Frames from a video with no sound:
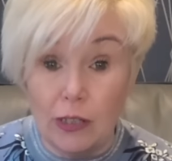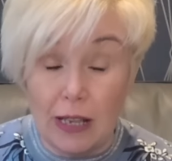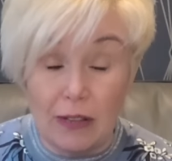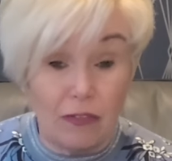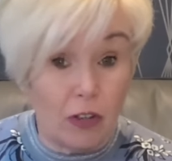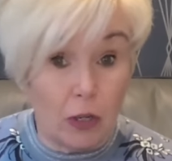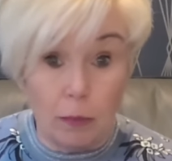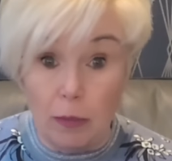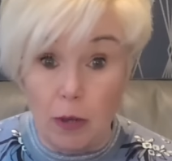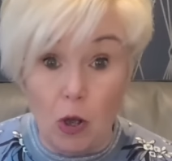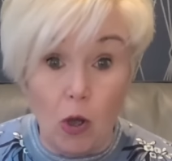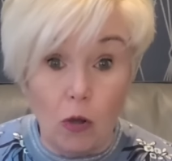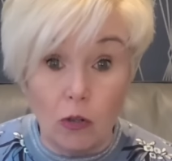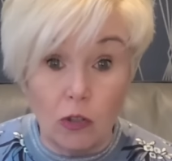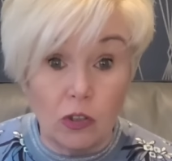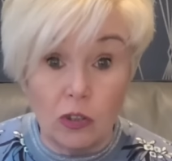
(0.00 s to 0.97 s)
I've got a
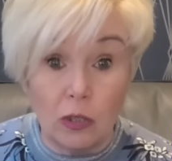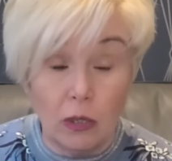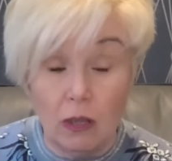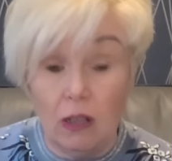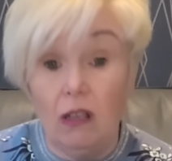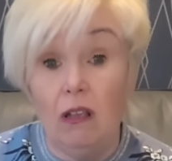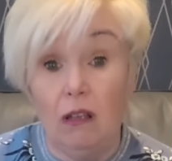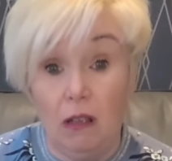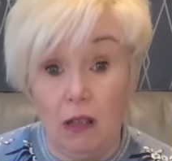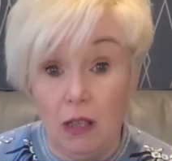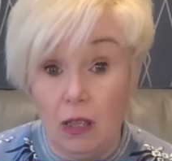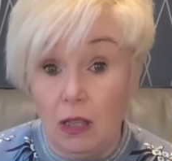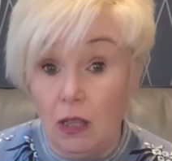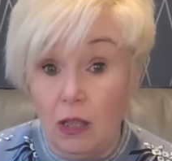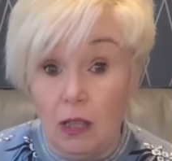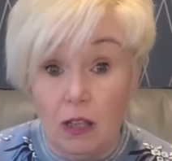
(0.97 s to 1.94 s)
box
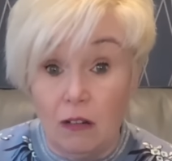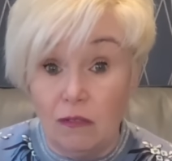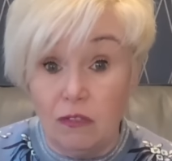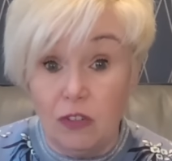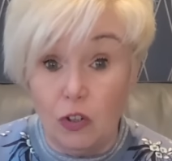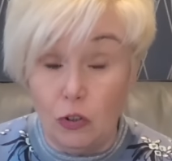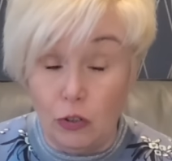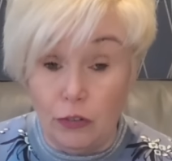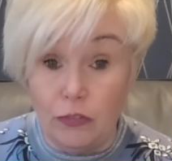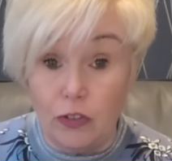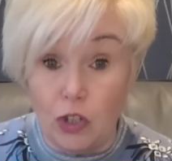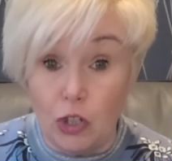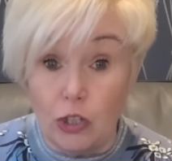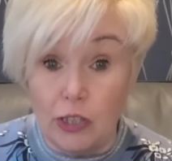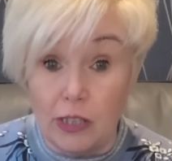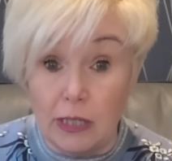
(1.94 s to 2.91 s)
full of
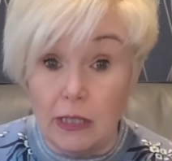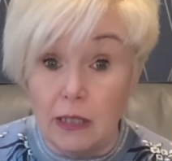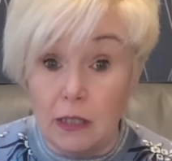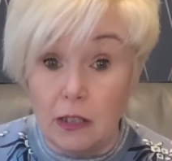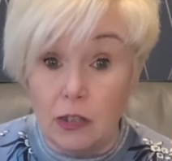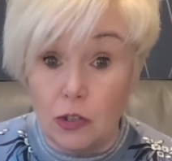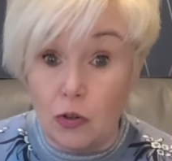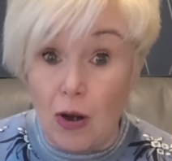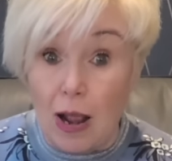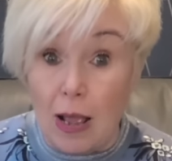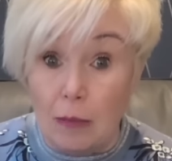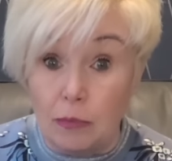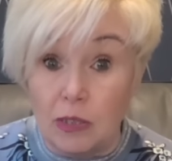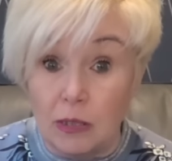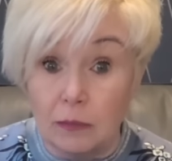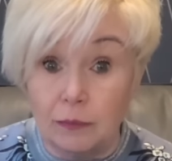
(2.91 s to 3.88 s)
jersey
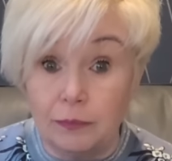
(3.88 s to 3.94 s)
scraps.